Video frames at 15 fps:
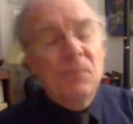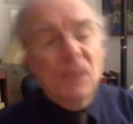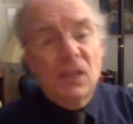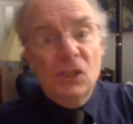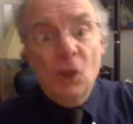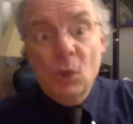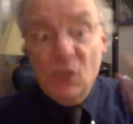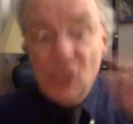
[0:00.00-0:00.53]

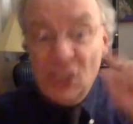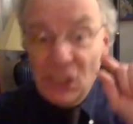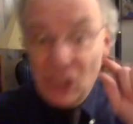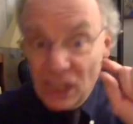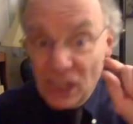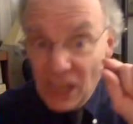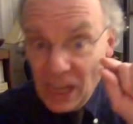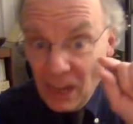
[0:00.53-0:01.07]
So the
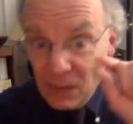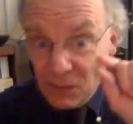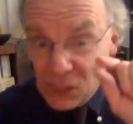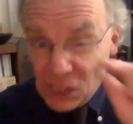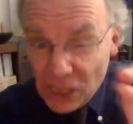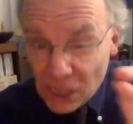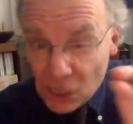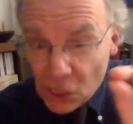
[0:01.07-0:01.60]
key of
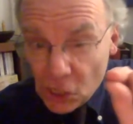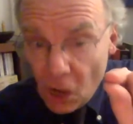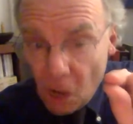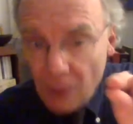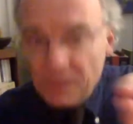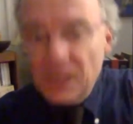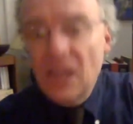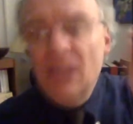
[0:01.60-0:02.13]
6
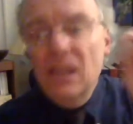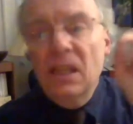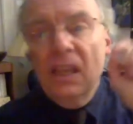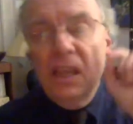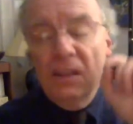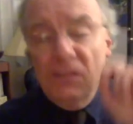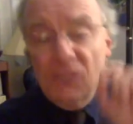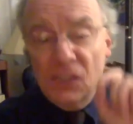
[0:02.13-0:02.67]
sharps, the
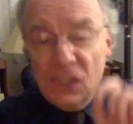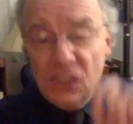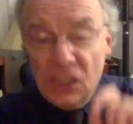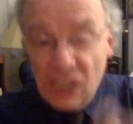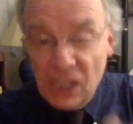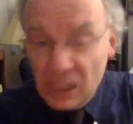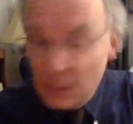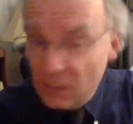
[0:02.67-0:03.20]
key of
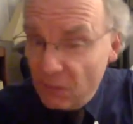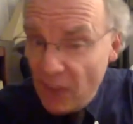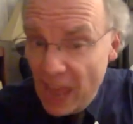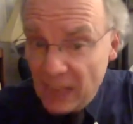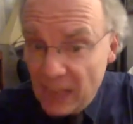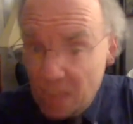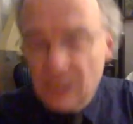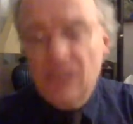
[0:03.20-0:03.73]
6
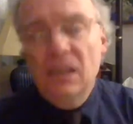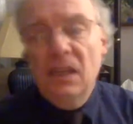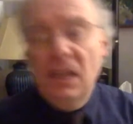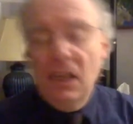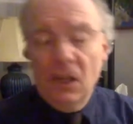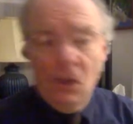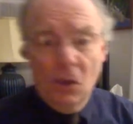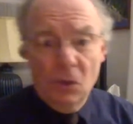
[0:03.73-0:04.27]
flats
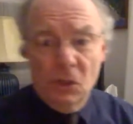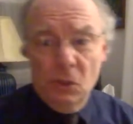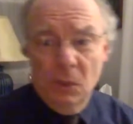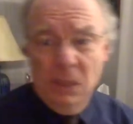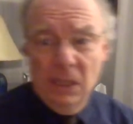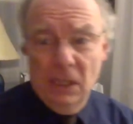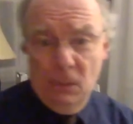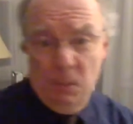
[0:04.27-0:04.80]
he goes to
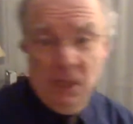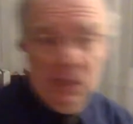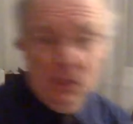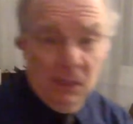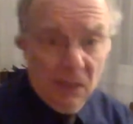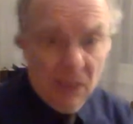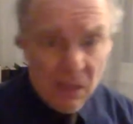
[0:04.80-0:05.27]
in this piece.